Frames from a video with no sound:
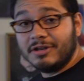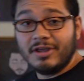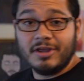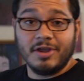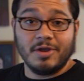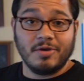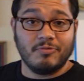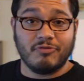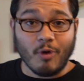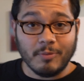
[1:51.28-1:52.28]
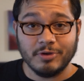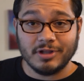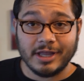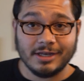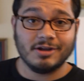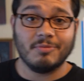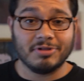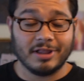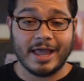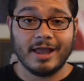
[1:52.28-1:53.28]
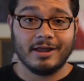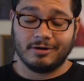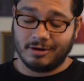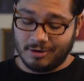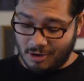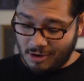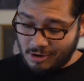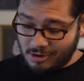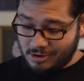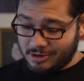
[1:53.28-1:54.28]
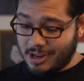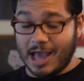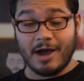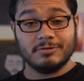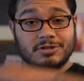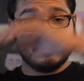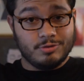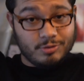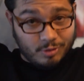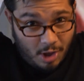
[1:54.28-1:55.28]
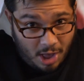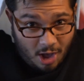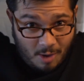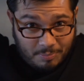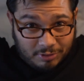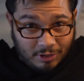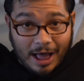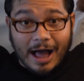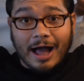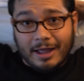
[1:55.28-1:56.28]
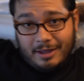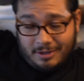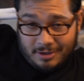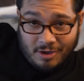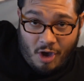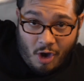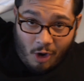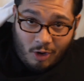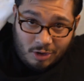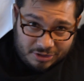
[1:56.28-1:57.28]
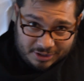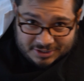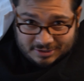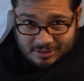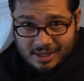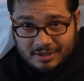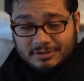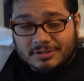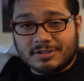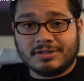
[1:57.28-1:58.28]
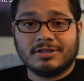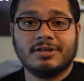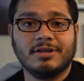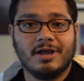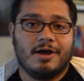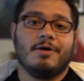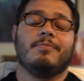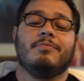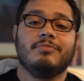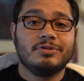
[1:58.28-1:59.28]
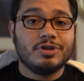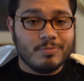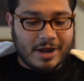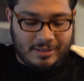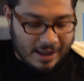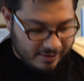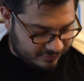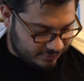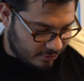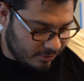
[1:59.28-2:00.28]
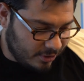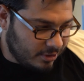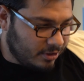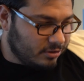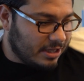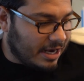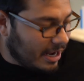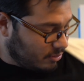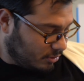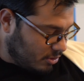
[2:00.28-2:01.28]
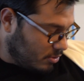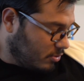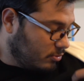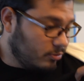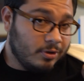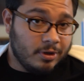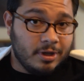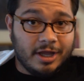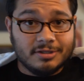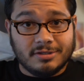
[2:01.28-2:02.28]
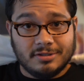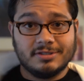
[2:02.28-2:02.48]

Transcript: formulating a plan on how to apply all these things to my life so that I don't go into the